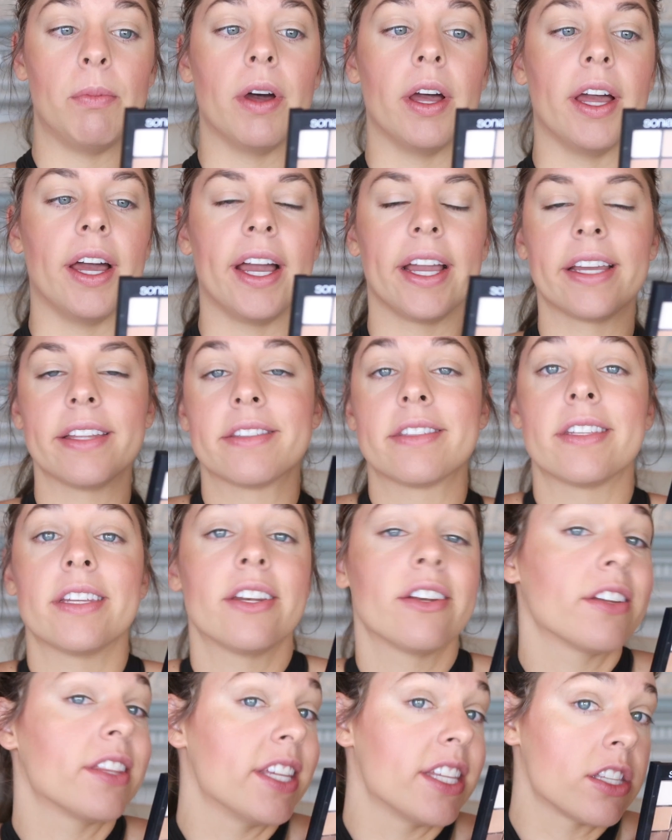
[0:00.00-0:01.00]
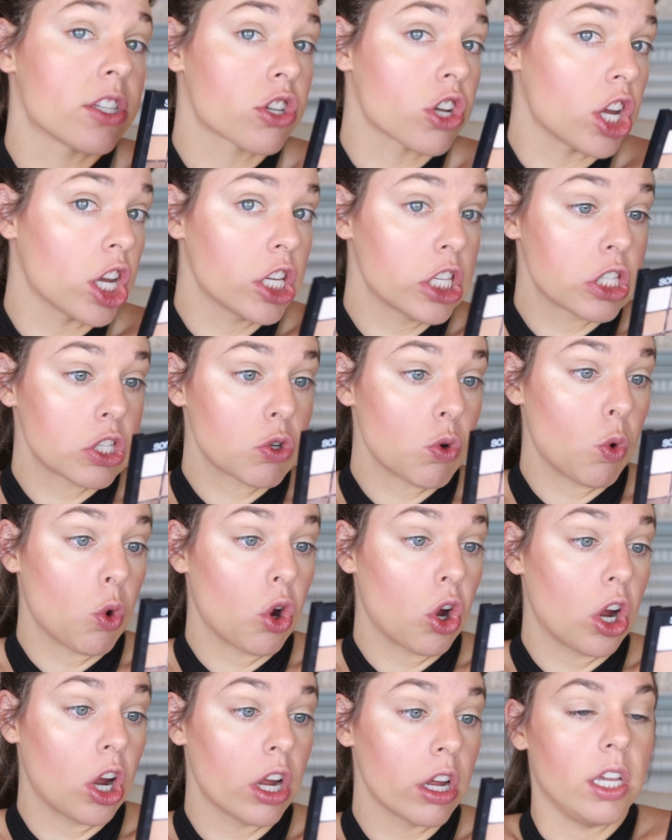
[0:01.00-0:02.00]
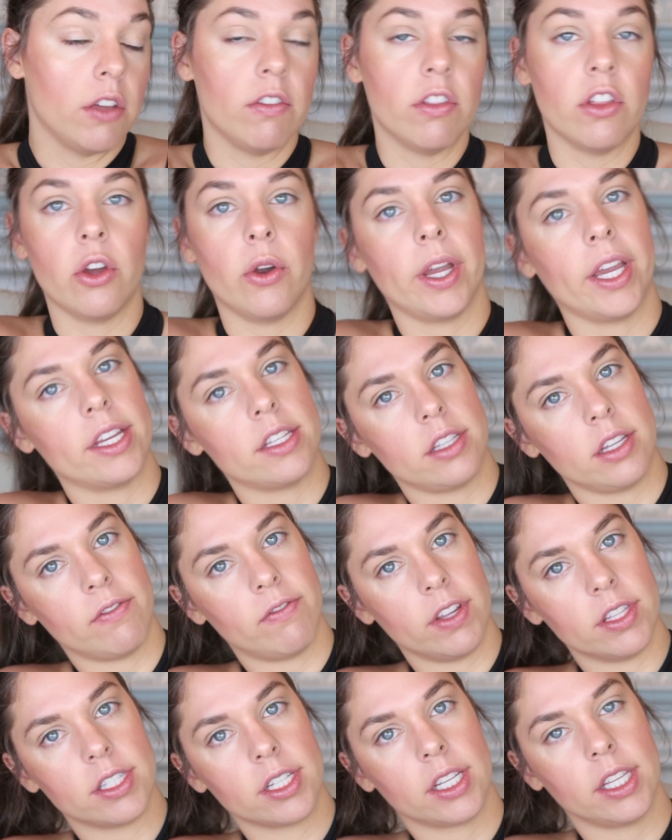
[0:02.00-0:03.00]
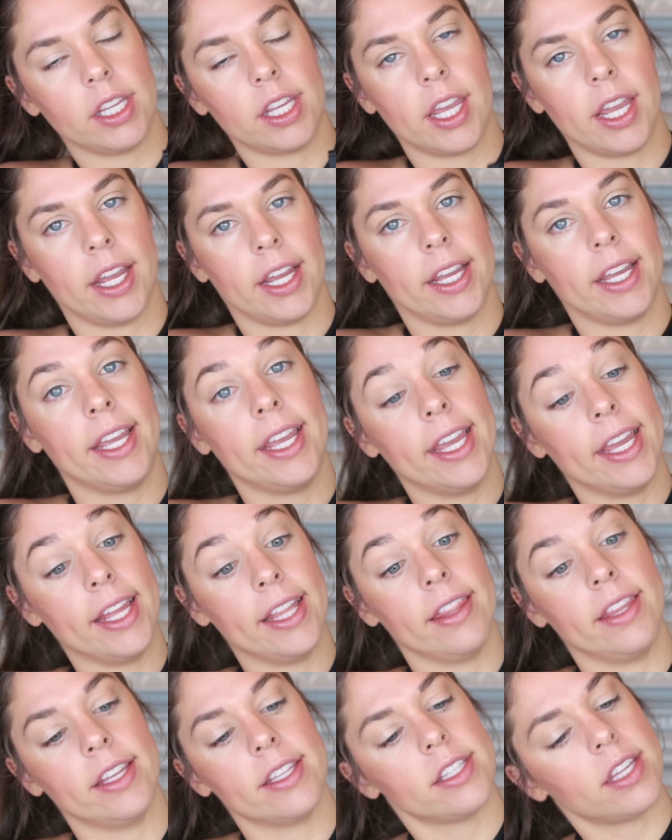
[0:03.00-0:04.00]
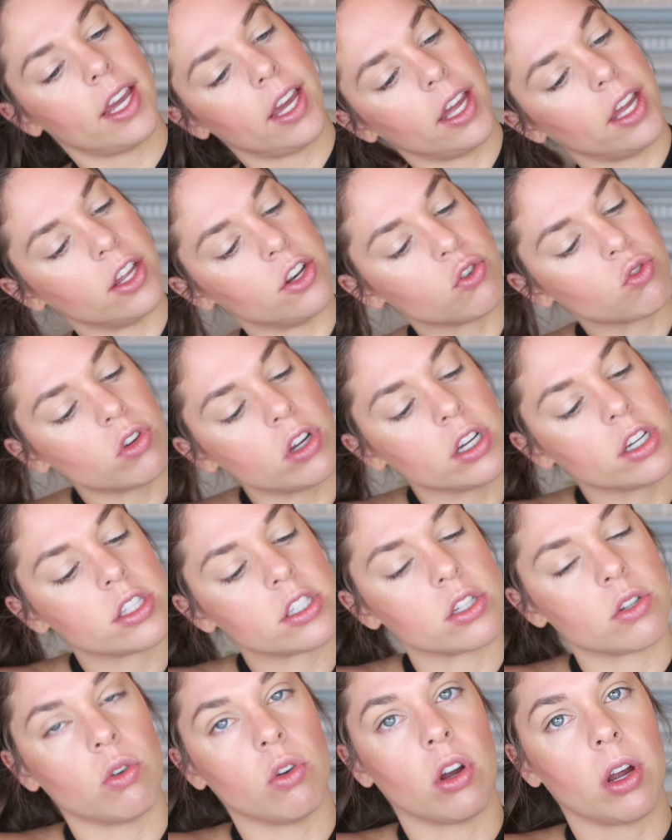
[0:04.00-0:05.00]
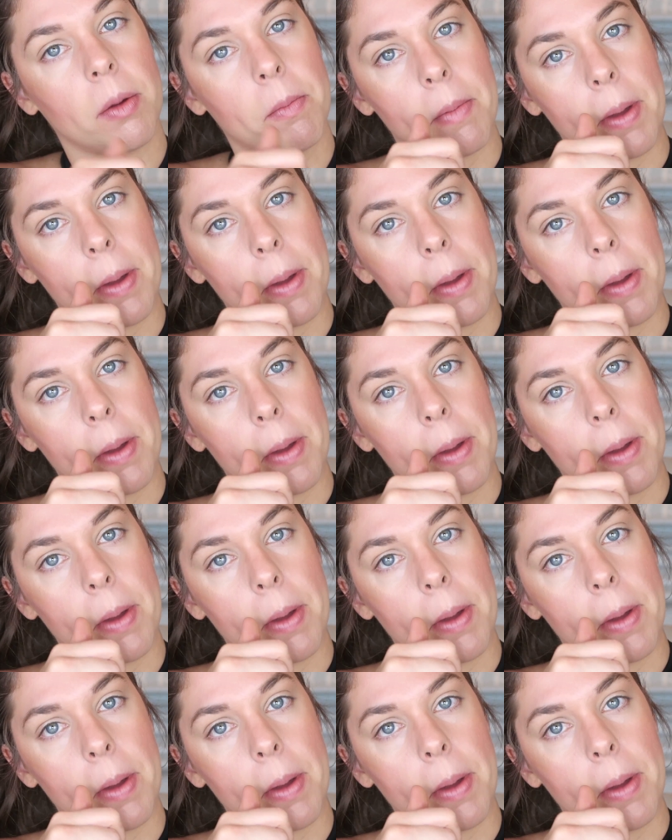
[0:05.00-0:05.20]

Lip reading: But I consider this drugstore, even though I guess you physically can't get this at a drugstore.